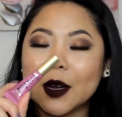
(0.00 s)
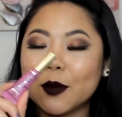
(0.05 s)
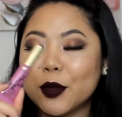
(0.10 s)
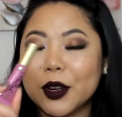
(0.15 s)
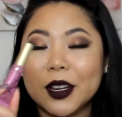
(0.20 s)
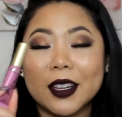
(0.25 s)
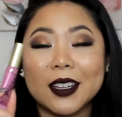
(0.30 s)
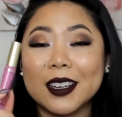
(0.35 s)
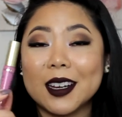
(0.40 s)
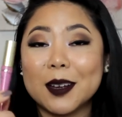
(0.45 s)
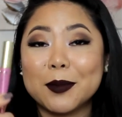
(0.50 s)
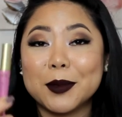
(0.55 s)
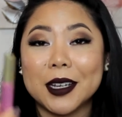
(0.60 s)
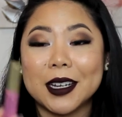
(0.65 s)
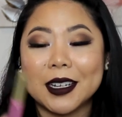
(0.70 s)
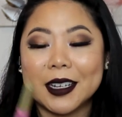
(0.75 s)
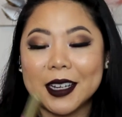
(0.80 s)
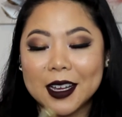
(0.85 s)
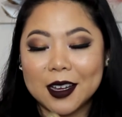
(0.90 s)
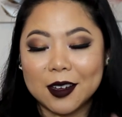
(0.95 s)
I'm reading it
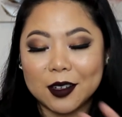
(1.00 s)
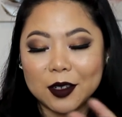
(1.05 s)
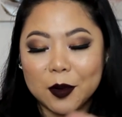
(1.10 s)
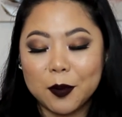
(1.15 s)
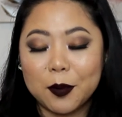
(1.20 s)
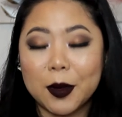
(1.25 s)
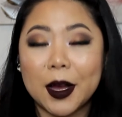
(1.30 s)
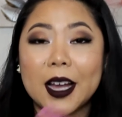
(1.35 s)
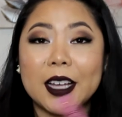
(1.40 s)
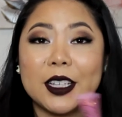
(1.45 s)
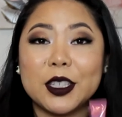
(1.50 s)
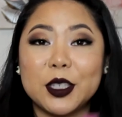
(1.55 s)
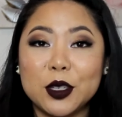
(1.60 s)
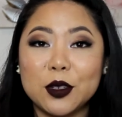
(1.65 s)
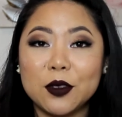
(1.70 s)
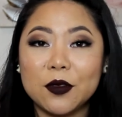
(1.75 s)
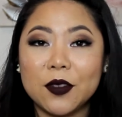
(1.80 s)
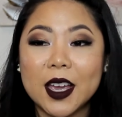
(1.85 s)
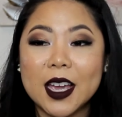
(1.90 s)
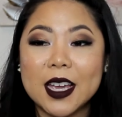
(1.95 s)
upside down. By
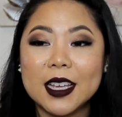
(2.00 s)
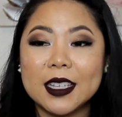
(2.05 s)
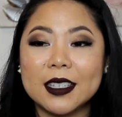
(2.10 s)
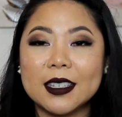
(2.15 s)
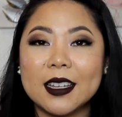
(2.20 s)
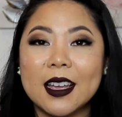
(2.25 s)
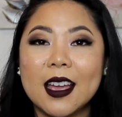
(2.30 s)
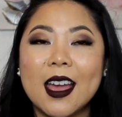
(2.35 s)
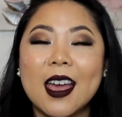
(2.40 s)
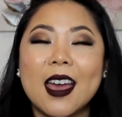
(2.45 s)
Too Faced.